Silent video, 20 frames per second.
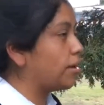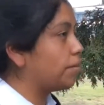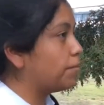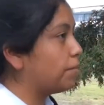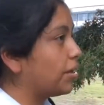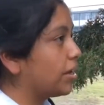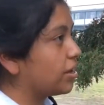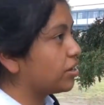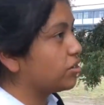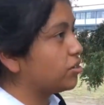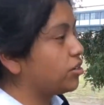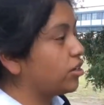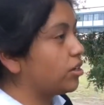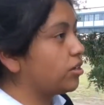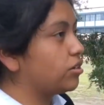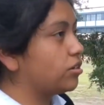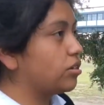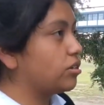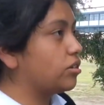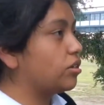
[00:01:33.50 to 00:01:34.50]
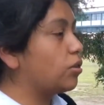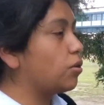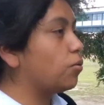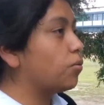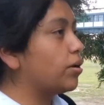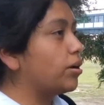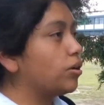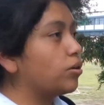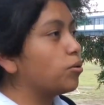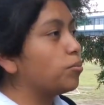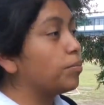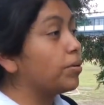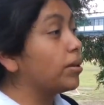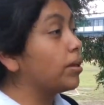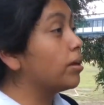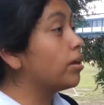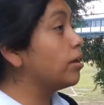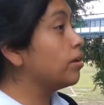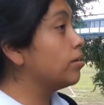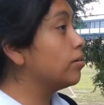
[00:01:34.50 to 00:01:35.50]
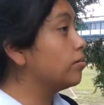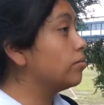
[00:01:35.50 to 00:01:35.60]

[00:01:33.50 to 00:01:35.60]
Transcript: uh, made changes in the way you play?